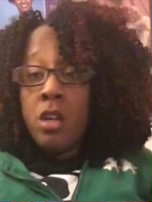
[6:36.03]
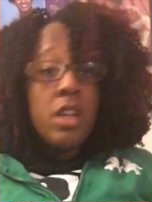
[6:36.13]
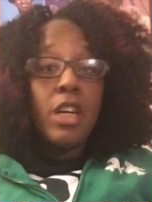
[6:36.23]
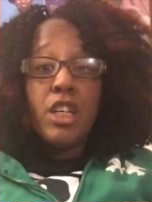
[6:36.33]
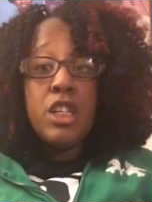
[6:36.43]

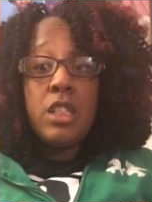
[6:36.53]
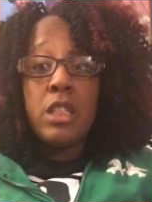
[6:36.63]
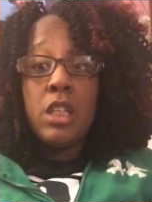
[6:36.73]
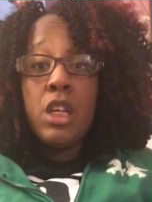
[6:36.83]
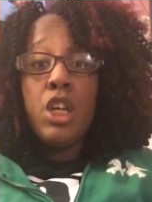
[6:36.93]

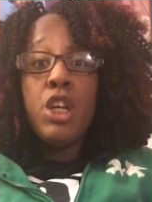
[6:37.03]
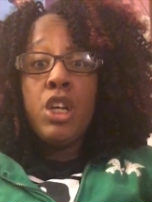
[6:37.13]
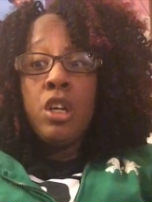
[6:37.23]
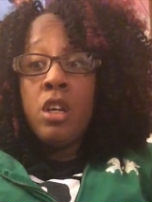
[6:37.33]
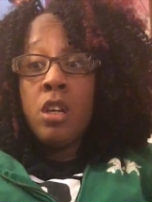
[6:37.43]
because
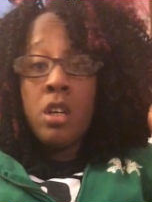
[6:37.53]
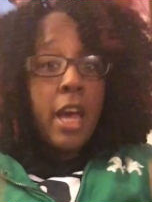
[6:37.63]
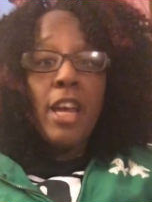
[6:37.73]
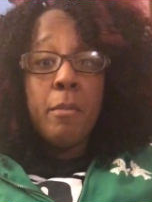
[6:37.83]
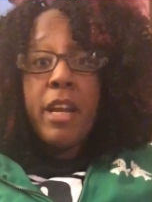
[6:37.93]

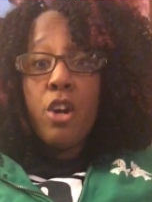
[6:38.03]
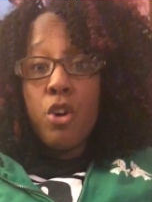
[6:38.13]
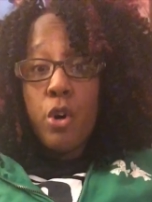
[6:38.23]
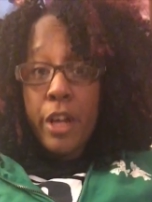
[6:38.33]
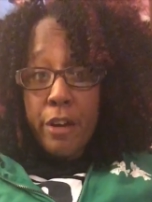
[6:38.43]
Ain't nobody gonna
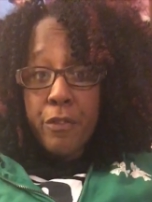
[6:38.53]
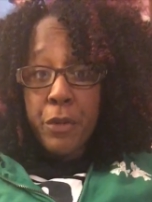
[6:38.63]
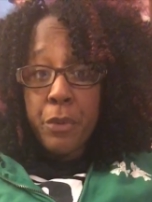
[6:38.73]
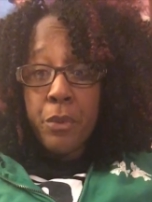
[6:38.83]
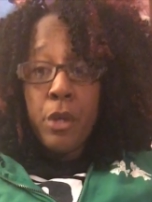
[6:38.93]
go to hell for
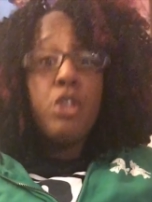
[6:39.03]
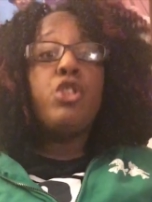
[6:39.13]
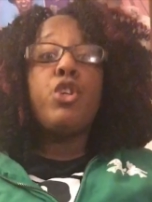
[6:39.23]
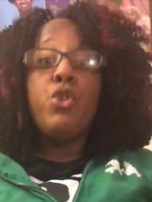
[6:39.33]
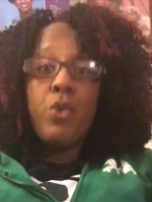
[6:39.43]
you.
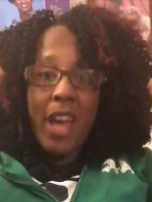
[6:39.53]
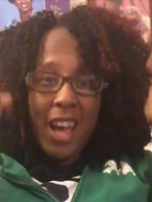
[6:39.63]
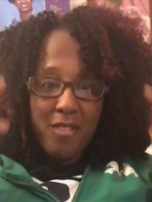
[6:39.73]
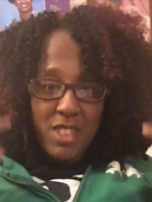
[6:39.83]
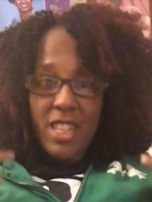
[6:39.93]
So you
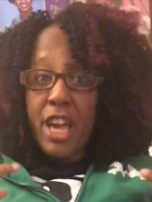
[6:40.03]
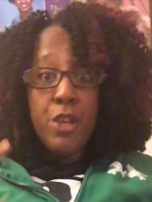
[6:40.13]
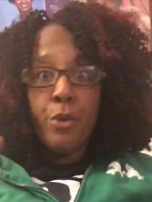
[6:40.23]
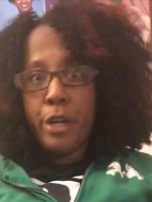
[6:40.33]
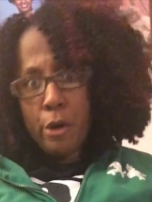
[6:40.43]
have, and
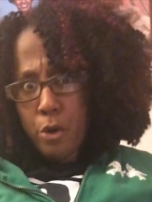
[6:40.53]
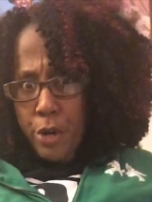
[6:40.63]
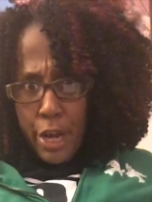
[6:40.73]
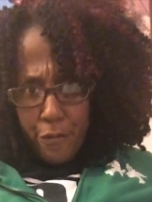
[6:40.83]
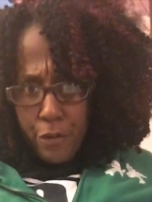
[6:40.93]
you ain't gonna go
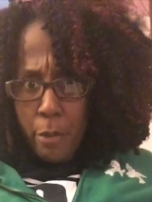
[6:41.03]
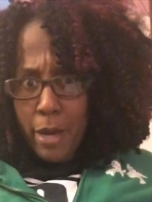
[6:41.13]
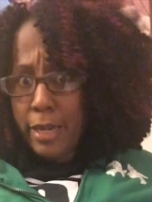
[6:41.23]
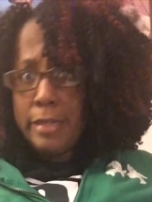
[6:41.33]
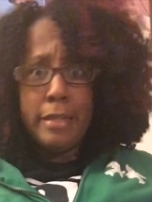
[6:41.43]
to hell for
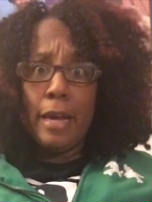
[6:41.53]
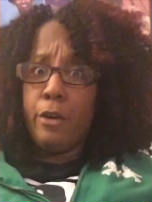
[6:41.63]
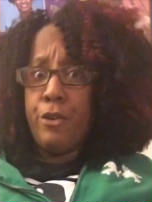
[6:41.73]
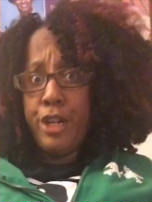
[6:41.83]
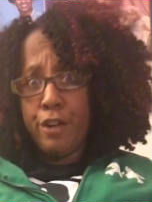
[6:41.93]
nobody because I ain't
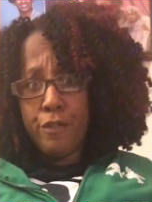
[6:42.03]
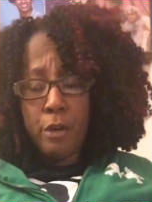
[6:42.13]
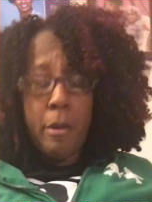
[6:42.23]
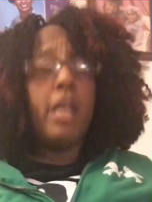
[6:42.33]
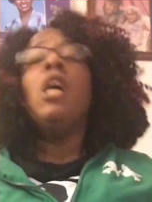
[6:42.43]
going to hell for
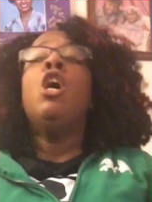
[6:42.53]
nobody.